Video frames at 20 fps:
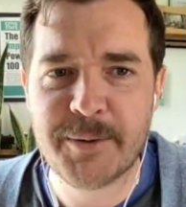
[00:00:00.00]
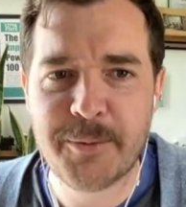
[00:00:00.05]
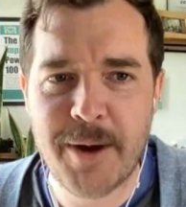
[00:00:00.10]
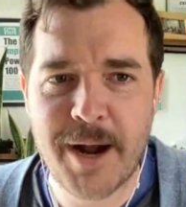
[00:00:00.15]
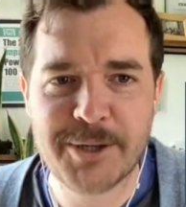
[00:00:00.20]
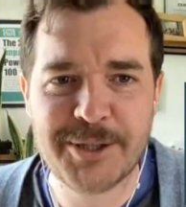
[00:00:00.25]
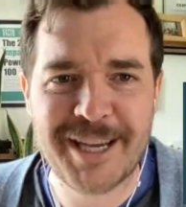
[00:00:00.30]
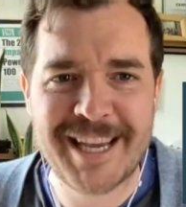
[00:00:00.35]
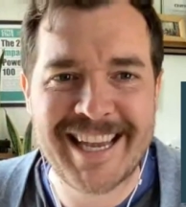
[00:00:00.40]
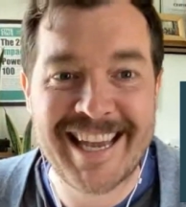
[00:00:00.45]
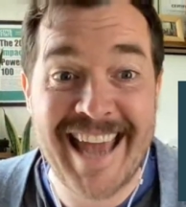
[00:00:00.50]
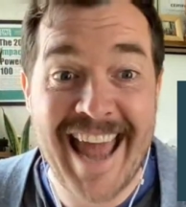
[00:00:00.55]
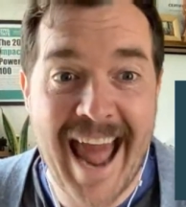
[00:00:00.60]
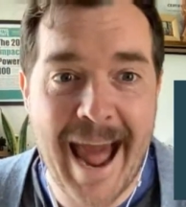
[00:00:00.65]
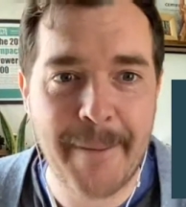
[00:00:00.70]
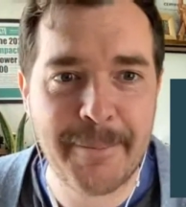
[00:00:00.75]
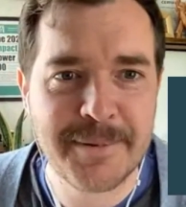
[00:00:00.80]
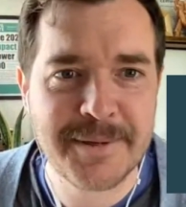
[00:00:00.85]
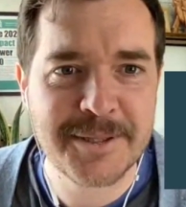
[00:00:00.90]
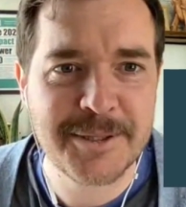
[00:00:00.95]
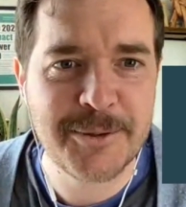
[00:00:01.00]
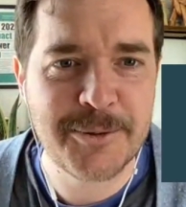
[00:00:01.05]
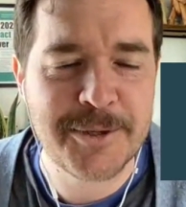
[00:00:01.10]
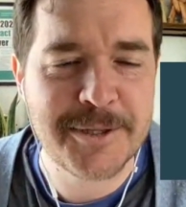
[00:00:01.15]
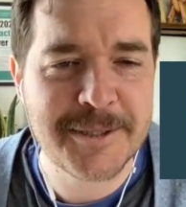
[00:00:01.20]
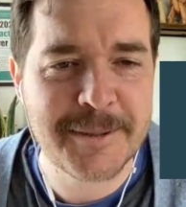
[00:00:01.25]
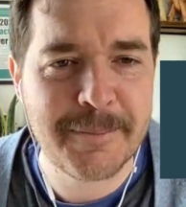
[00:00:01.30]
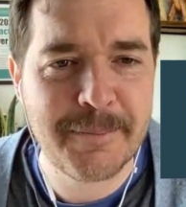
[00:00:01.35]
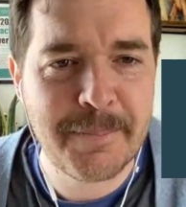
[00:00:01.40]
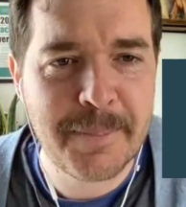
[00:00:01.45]
We're actually capped due to
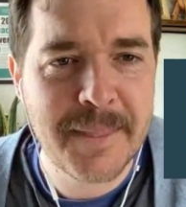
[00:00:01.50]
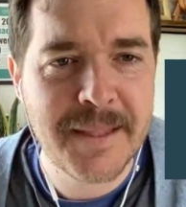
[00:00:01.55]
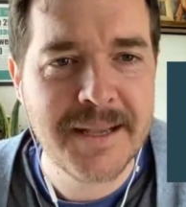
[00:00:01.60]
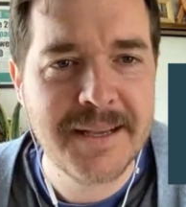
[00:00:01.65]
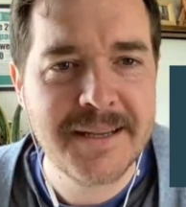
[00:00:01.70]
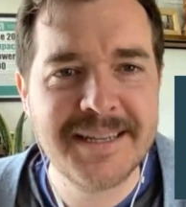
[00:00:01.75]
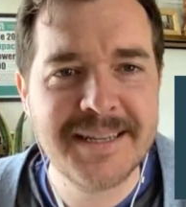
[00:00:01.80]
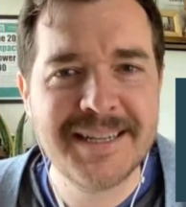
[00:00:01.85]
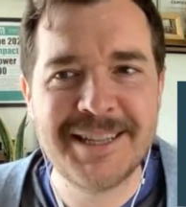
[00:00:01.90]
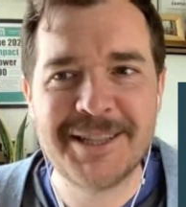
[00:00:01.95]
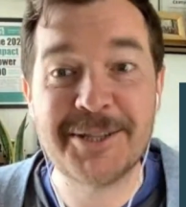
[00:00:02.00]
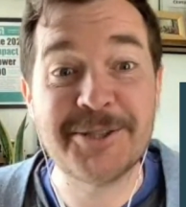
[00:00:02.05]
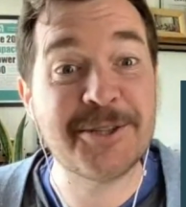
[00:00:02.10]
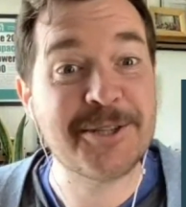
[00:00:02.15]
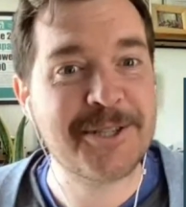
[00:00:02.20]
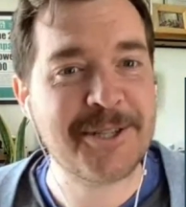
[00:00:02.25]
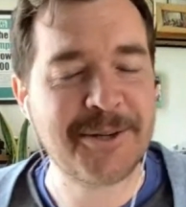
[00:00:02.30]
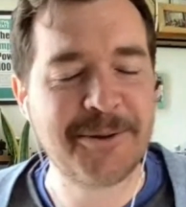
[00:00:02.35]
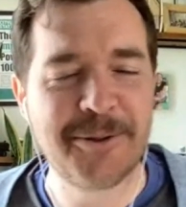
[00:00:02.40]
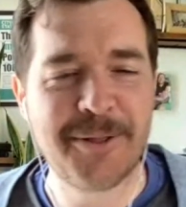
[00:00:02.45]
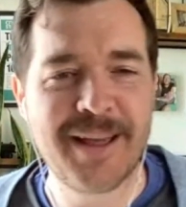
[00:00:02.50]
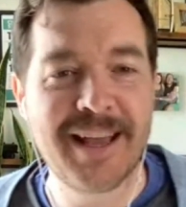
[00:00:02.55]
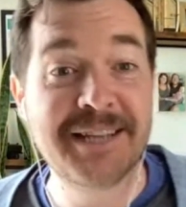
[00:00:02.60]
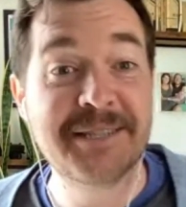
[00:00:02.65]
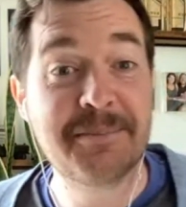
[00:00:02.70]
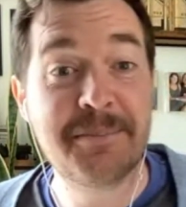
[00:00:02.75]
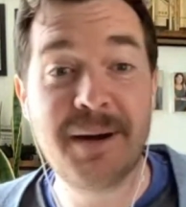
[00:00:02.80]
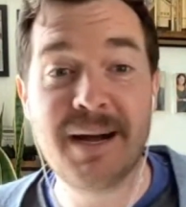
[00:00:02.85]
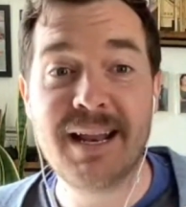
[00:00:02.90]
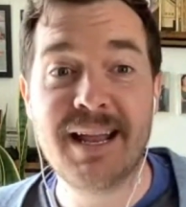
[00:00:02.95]
some logistical things,
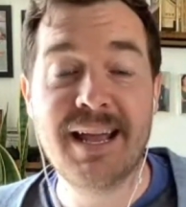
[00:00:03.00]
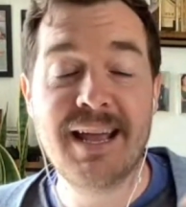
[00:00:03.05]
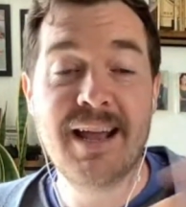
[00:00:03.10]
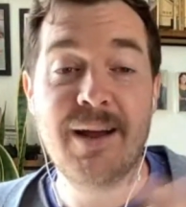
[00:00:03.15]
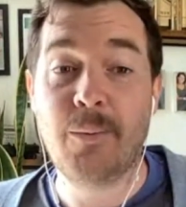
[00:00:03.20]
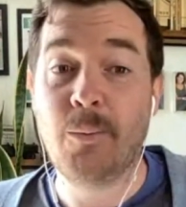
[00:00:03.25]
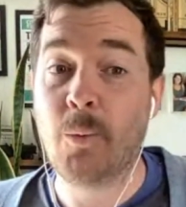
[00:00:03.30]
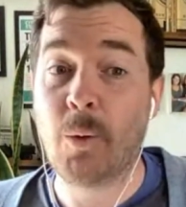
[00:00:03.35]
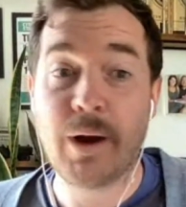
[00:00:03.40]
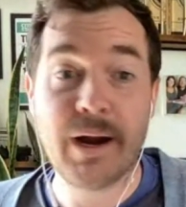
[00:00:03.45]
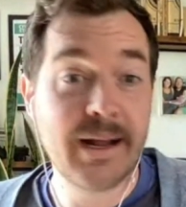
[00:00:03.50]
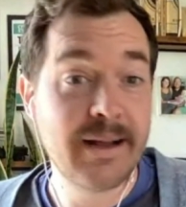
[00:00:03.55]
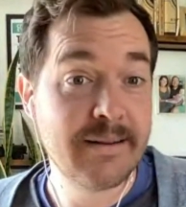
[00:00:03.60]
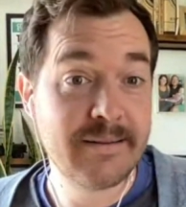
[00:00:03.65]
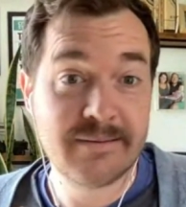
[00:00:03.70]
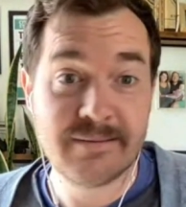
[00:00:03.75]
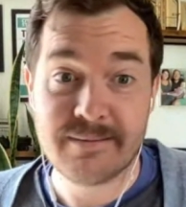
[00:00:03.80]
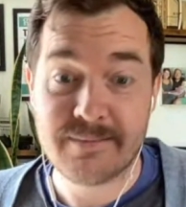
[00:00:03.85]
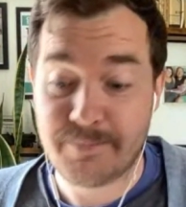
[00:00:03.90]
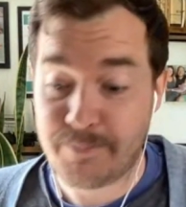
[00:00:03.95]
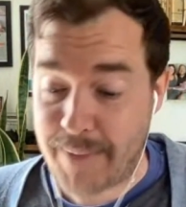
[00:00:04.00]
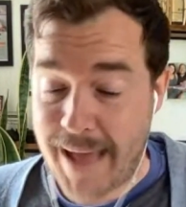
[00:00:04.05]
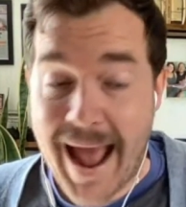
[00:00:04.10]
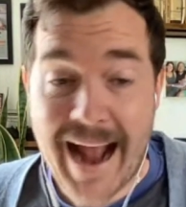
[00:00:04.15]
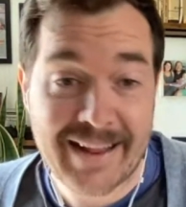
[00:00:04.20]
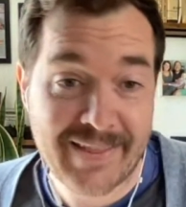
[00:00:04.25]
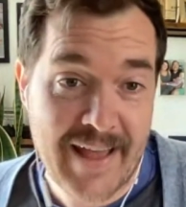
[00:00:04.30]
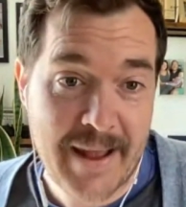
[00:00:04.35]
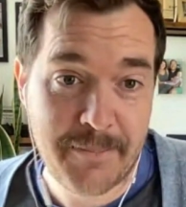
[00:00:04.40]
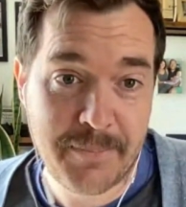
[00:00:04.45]
but we're going to
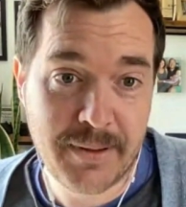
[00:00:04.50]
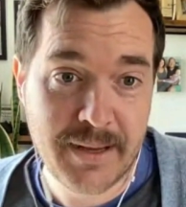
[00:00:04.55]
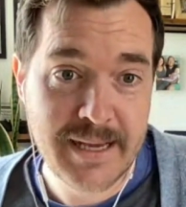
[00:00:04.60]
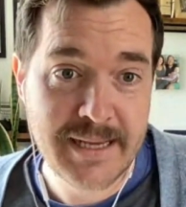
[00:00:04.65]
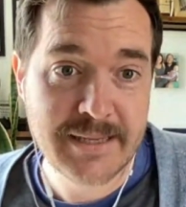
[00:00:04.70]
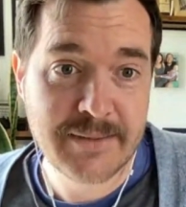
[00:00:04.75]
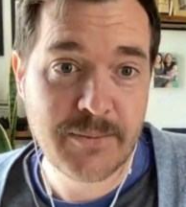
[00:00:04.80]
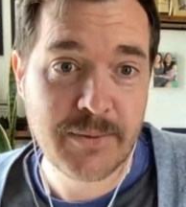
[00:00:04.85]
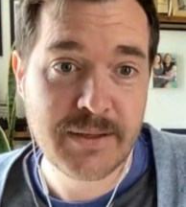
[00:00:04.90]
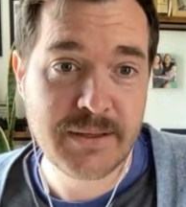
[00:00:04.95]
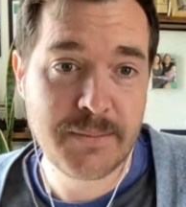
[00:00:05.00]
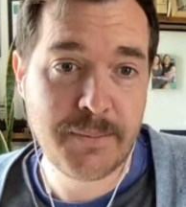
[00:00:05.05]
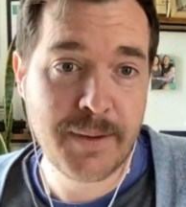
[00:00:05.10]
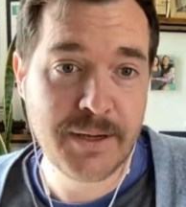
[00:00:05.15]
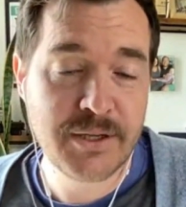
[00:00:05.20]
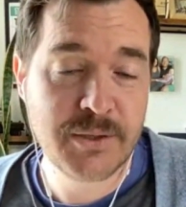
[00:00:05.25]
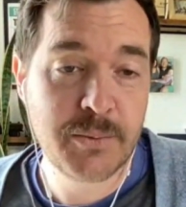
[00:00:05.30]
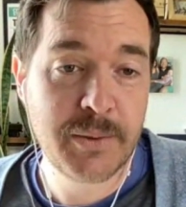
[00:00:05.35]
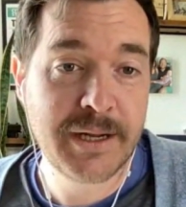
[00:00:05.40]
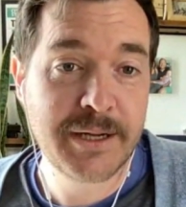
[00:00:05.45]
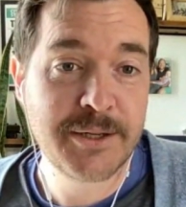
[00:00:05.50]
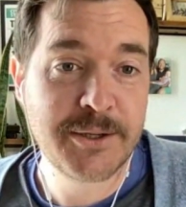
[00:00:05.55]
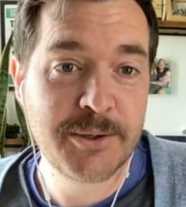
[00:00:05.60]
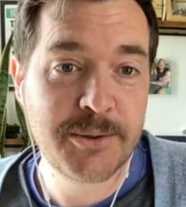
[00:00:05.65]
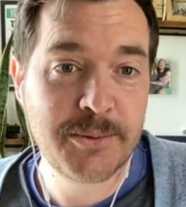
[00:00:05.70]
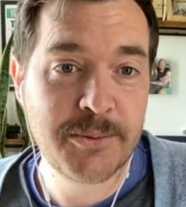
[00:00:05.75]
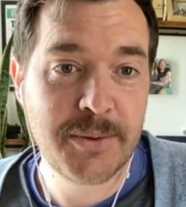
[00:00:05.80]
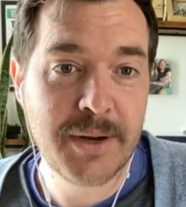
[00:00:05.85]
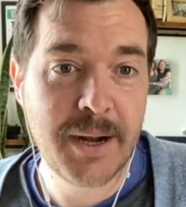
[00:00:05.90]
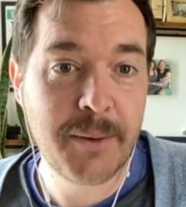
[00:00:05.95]
pack that place with as much as we can
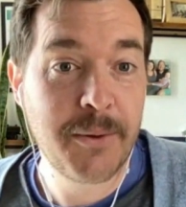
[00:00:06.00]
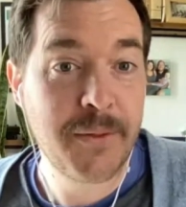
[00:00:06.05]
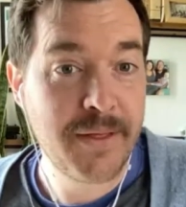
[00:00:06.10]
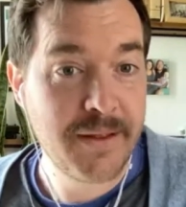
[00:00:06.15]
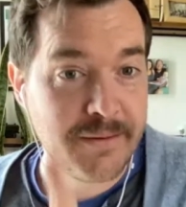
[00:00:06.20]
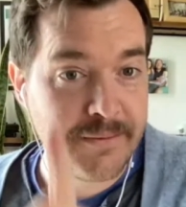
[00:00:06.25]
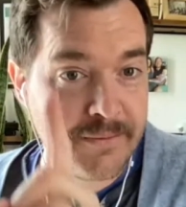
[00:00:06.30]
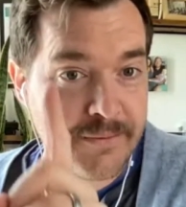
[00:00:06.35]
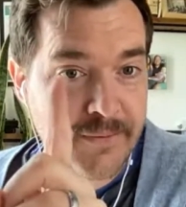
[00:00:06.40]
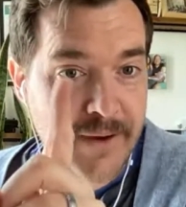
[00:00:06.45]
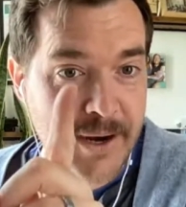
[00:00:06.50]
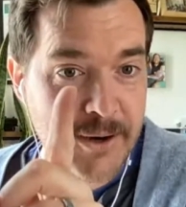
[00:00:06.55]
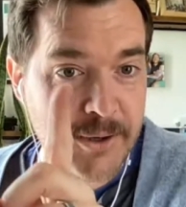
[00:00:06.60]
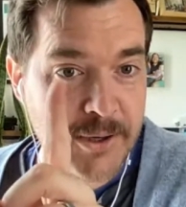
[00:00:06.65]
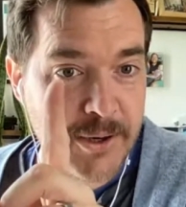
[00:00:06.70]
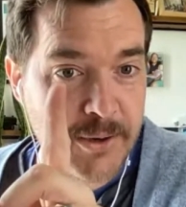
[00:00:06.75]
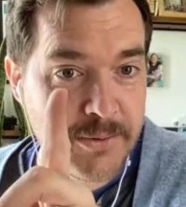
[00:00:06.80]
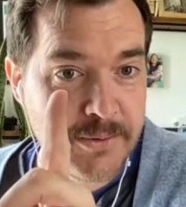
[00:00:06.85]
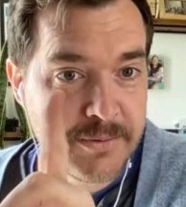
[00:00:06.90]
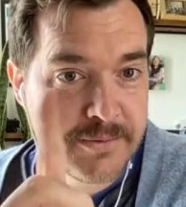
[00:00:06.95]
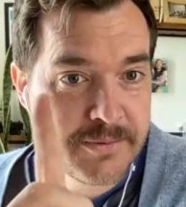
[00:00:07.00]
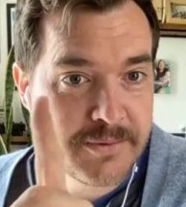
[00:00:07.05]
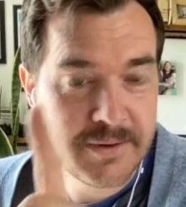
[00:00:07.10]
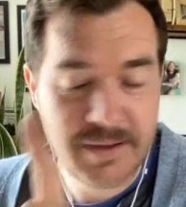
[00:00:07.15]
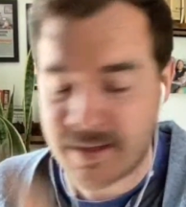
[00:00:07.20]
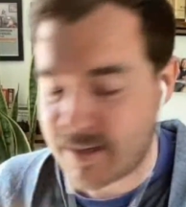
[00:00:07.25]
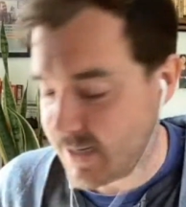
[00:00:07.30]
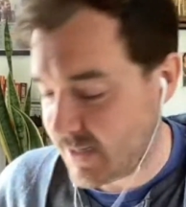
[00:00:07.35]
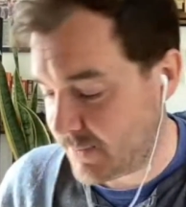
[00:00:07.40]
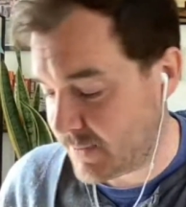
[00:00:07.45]
do within fire code
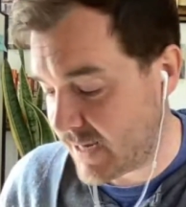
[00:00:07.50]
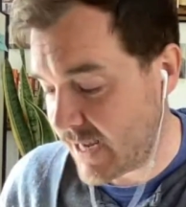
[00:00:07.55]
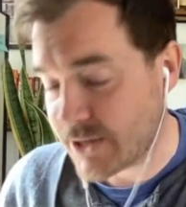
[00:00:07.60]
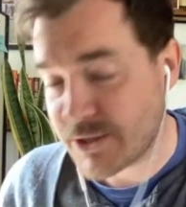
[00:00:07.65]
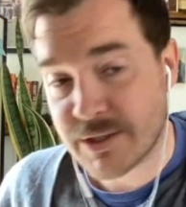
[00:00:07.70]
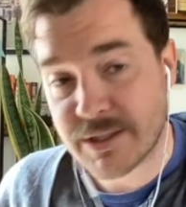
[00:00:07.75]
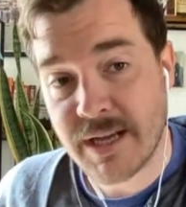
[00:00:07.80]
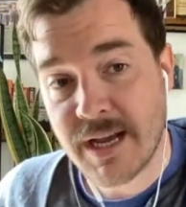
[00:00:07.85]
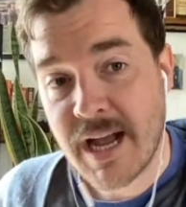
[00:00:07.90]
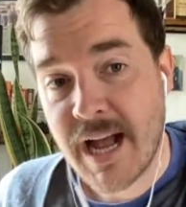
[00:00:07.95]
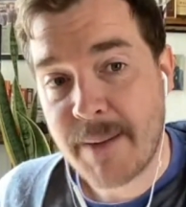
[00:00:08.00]
limitations.